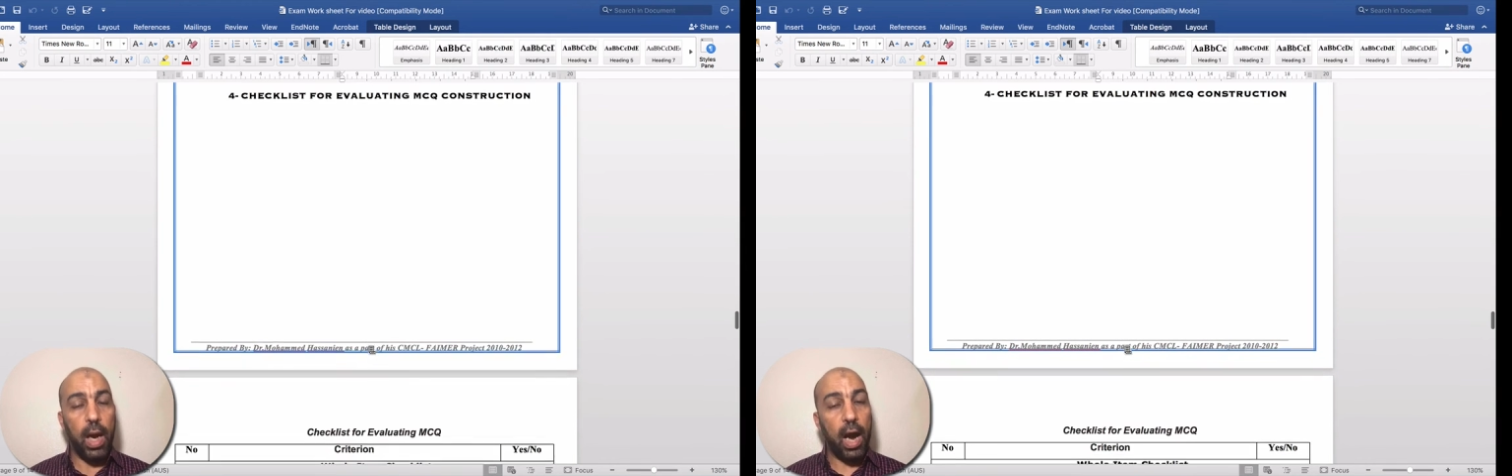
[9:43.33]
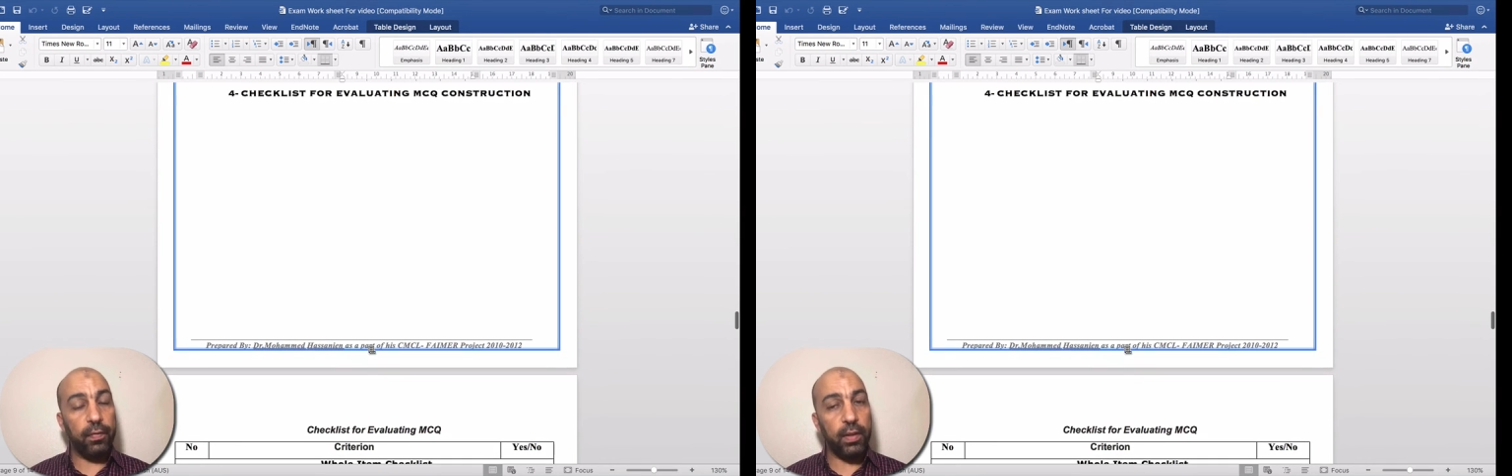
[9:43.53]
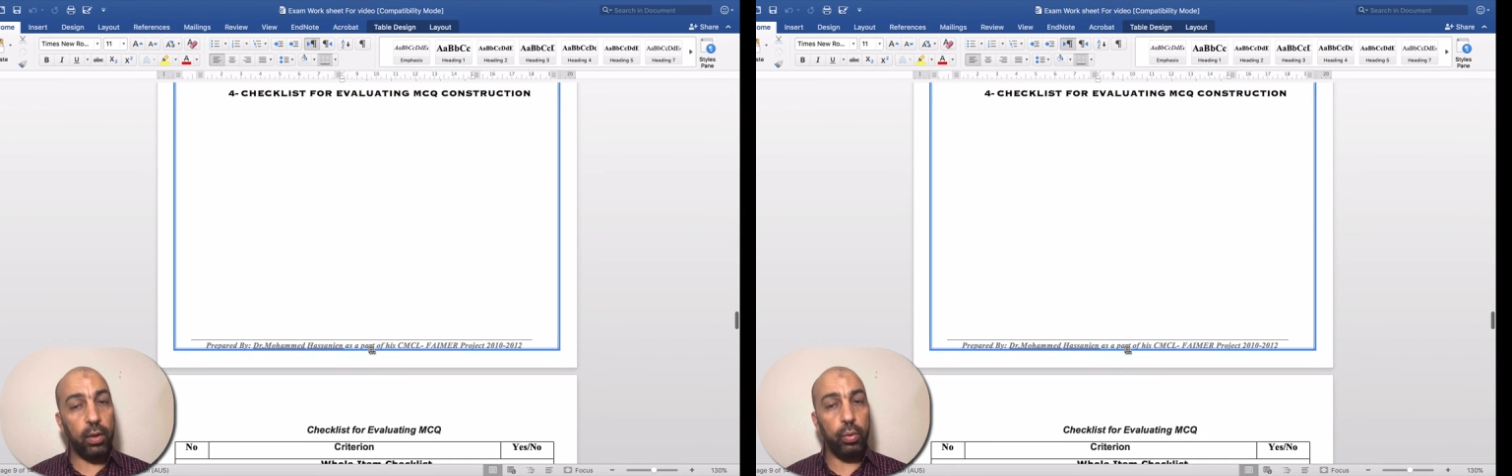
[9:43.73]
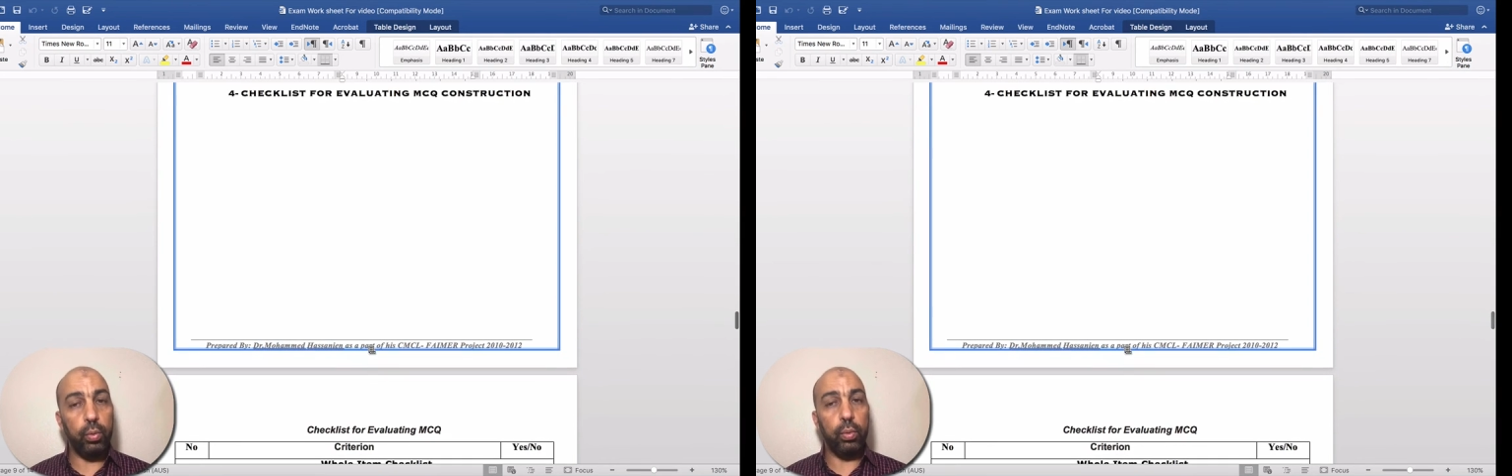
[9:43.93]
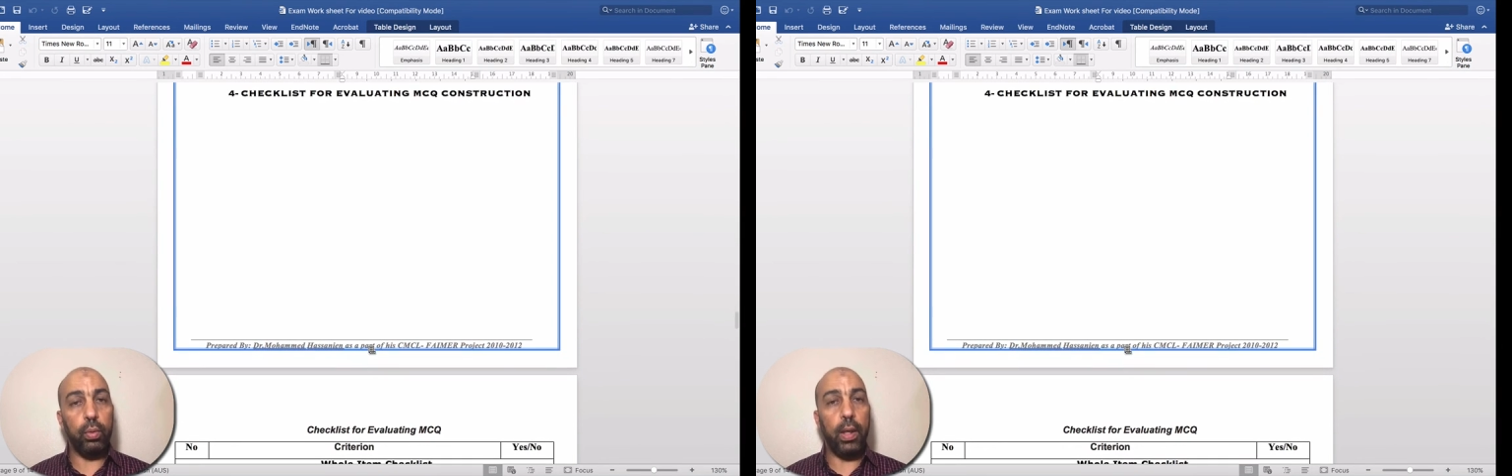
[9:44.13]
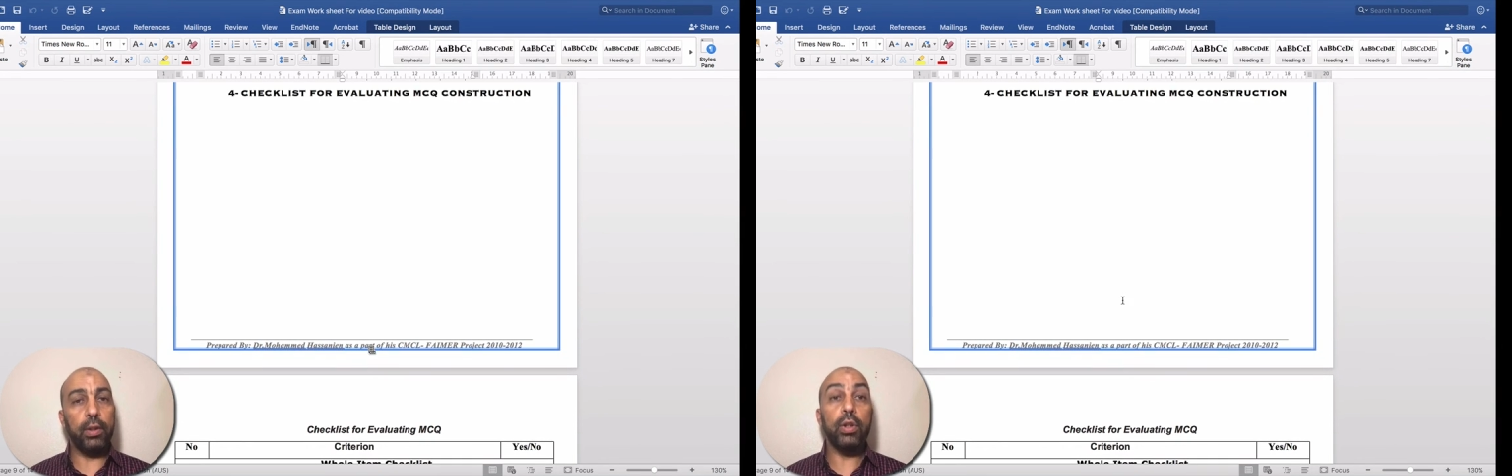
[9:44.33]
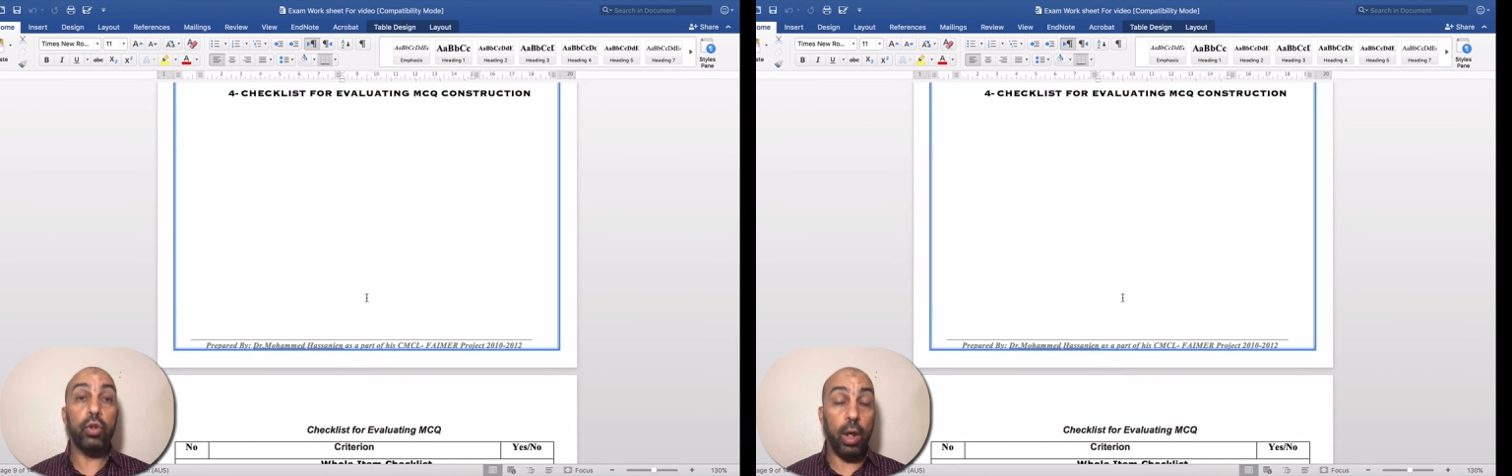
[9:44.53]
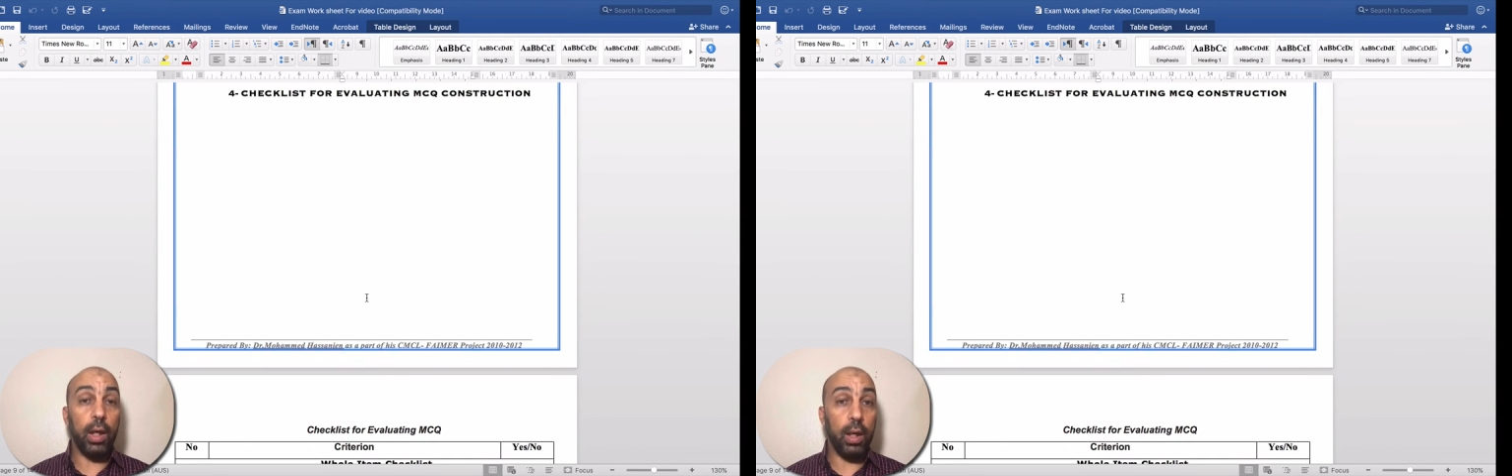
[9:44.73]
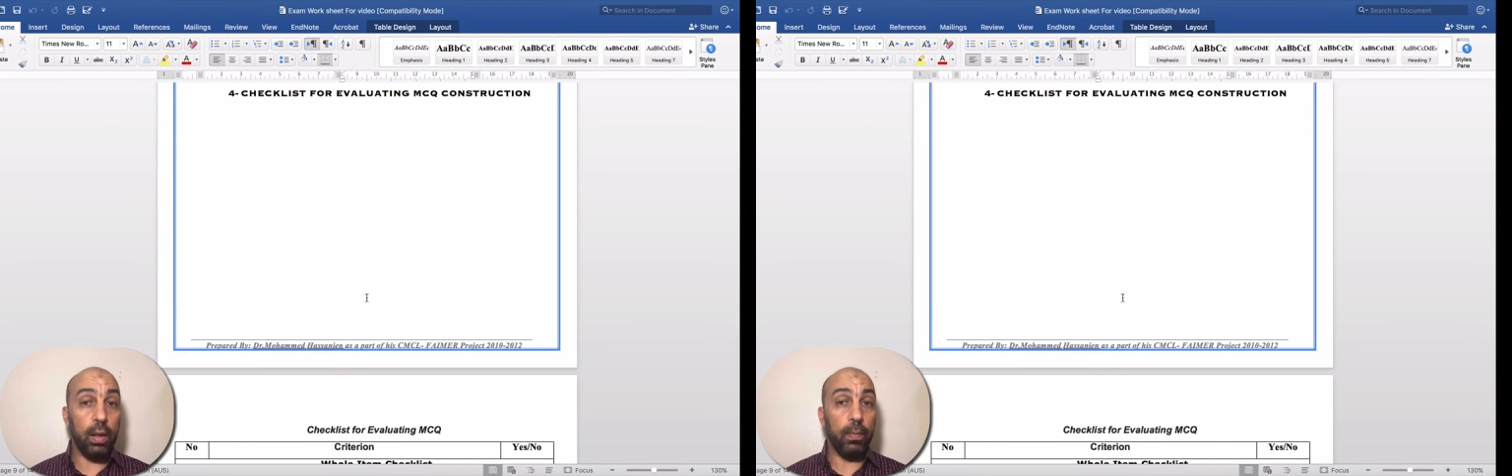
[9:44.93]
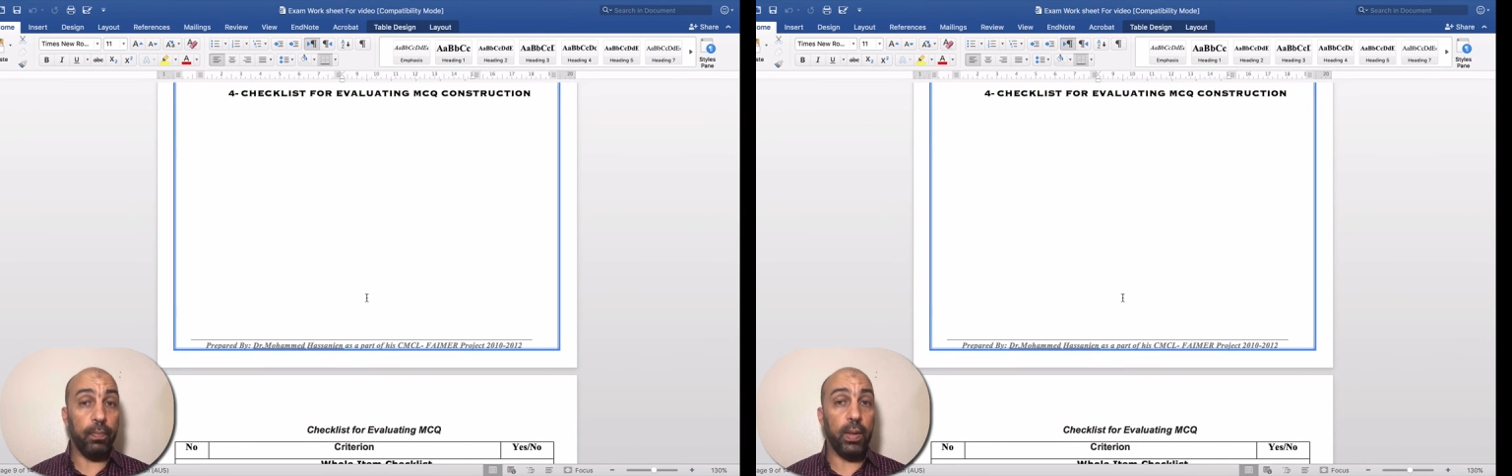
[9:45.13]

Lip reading: After you, and inshallah,